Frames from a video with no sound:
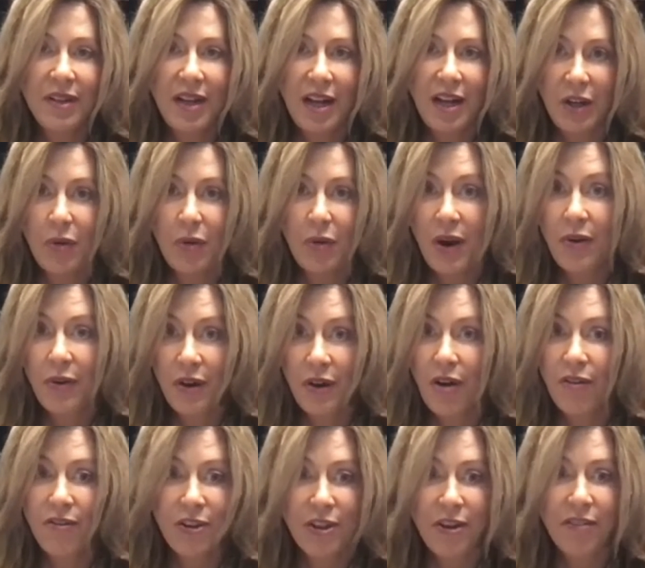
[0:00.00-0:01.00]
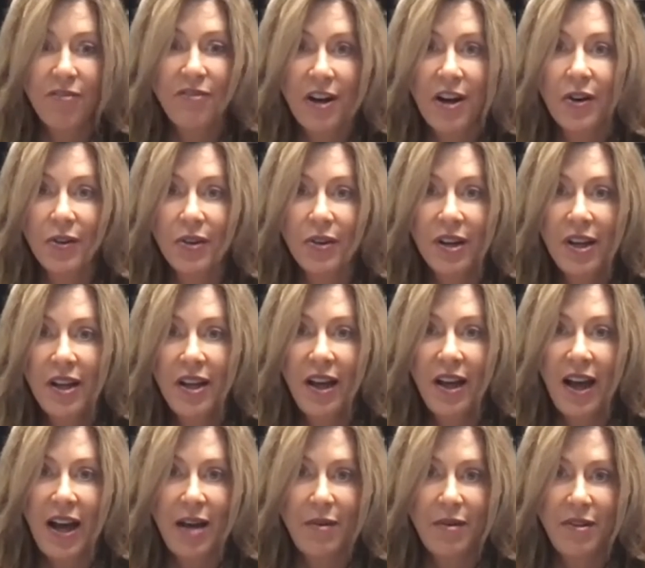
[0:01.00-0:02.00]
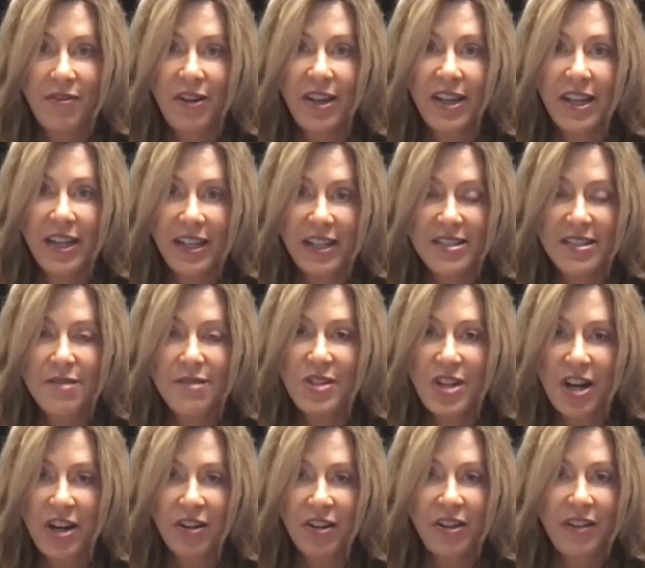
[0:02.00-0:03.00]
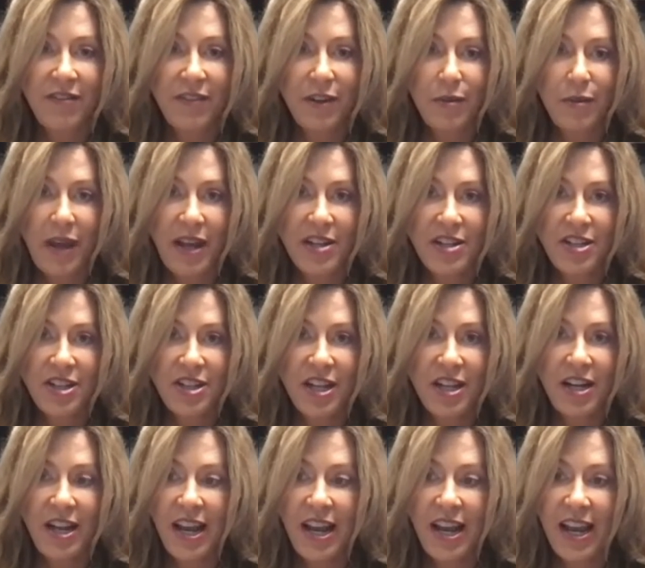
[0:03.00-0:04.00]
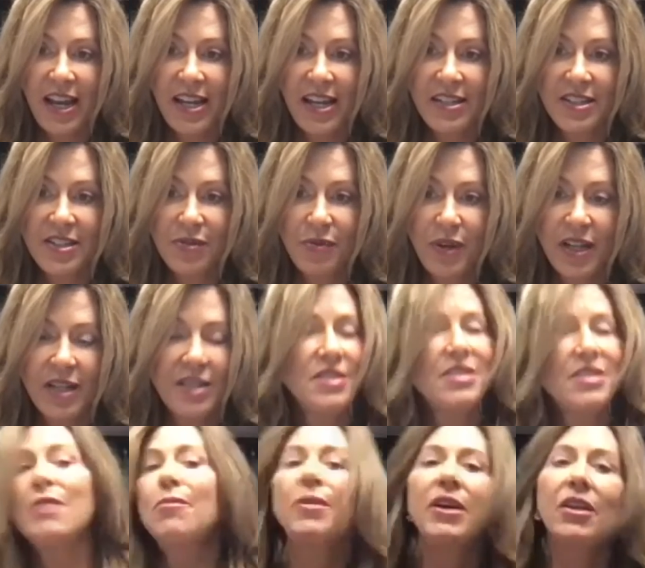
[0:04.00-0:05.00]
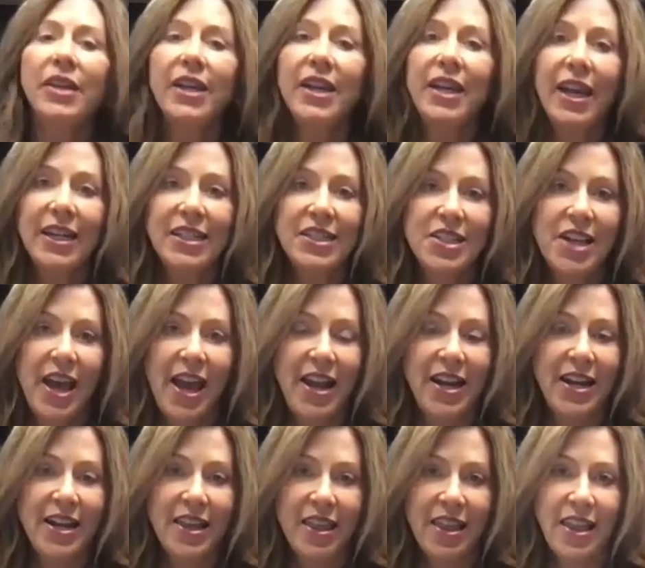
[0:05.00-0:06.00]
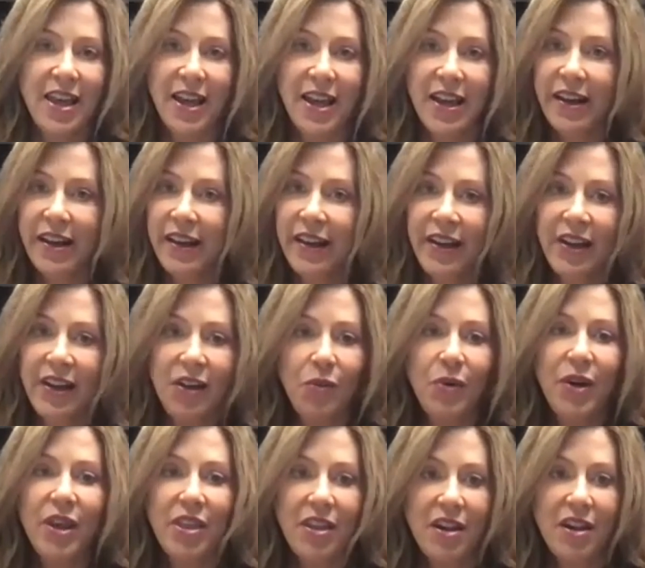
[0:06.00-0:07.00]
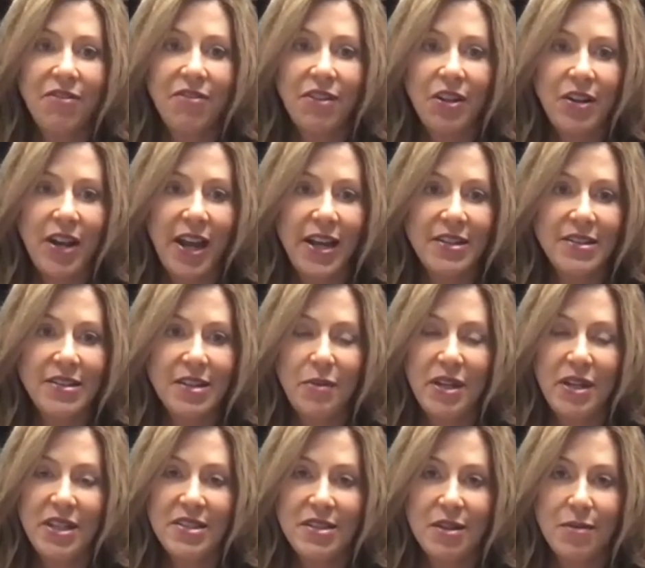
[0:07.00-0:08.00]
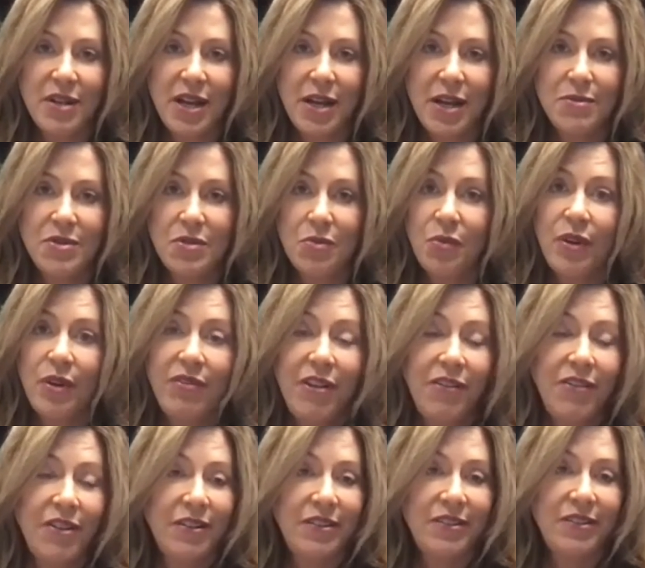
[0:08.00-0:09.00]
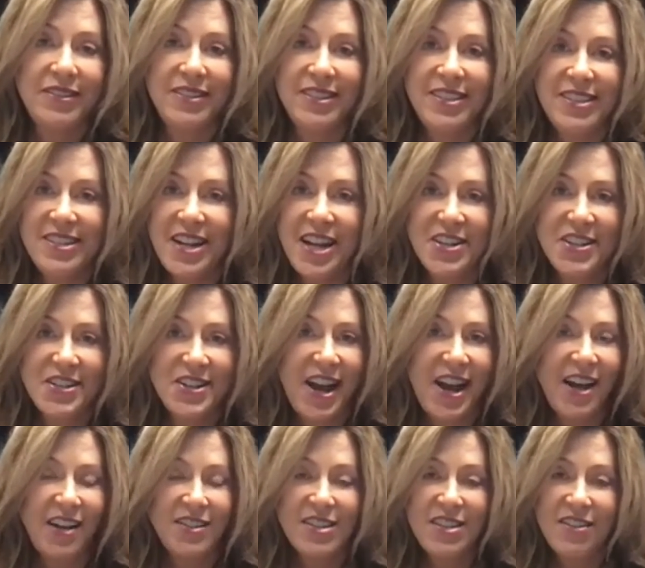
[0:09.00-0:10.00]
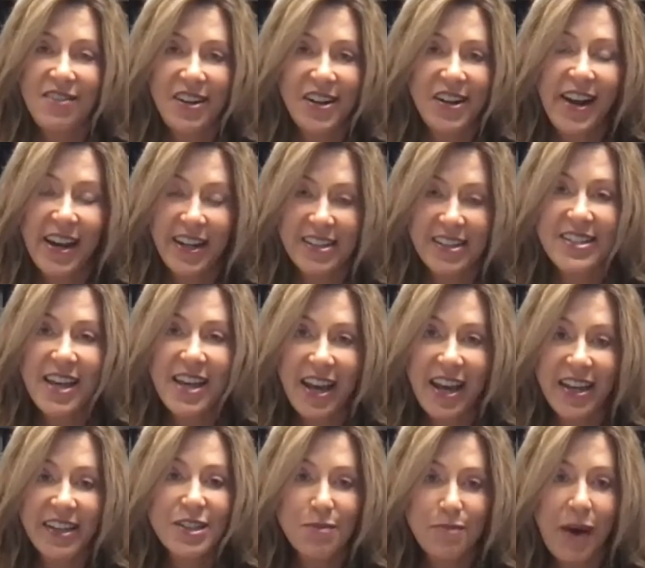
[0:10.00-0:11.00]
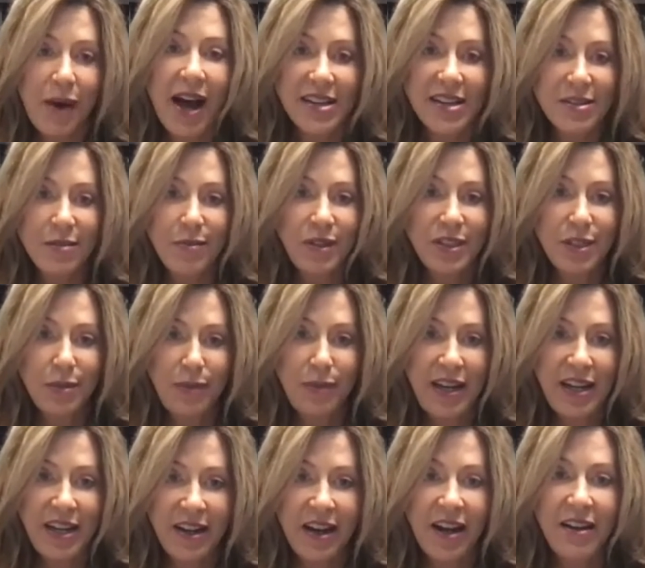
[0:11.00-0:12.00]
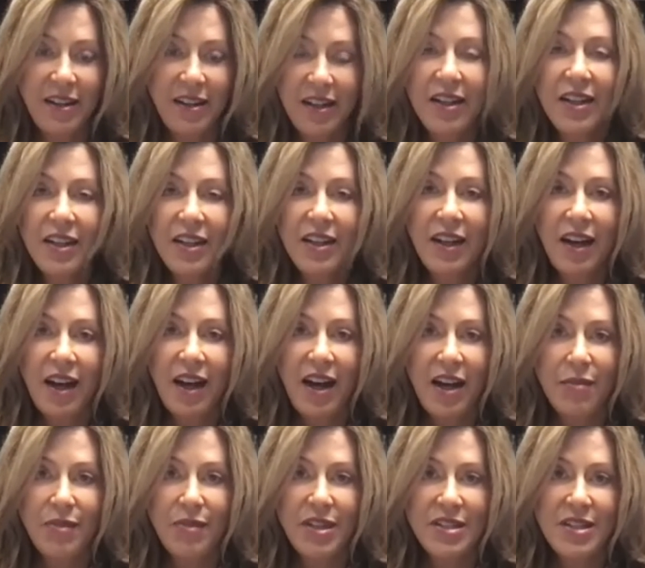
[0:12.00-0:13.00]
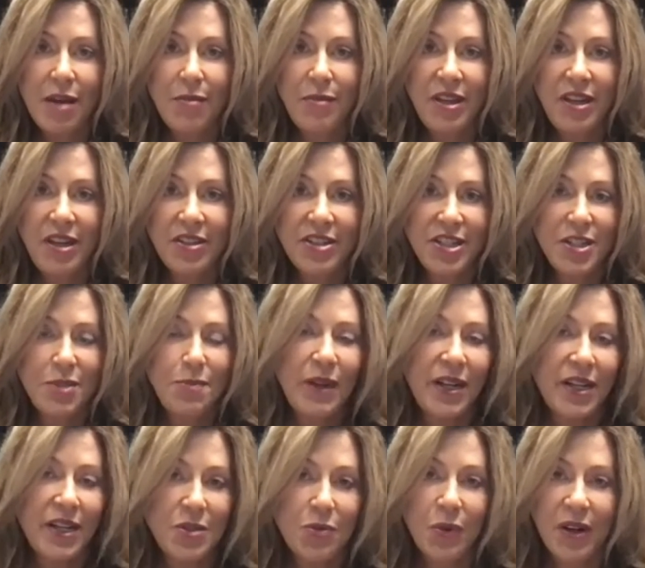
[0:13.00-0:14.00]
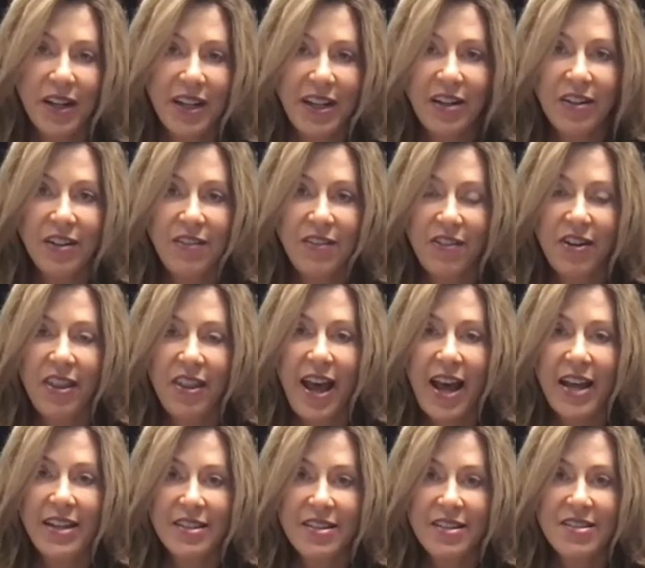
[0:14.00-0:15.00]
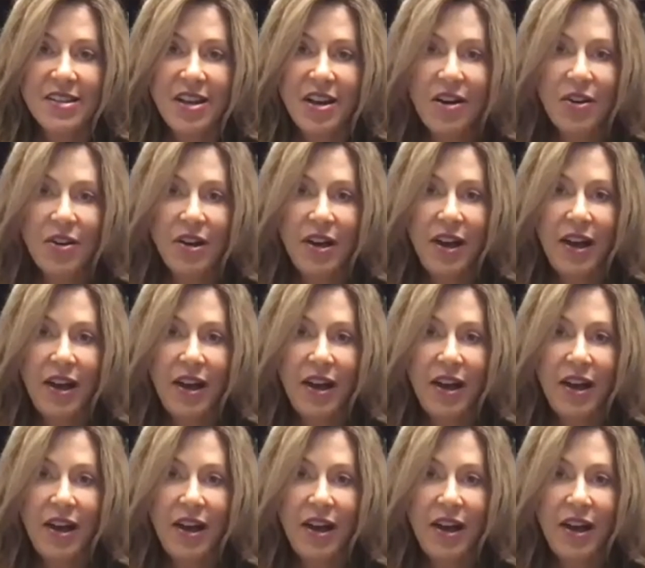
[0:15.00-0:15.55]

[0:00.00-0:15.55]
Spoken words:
quote over the phone. If we can get some general information, and we can typically get to anything within a few days. I mean, sometimes we've even staged a house the very next day. It's possible depending on the time of year, just because we're geared for that. So,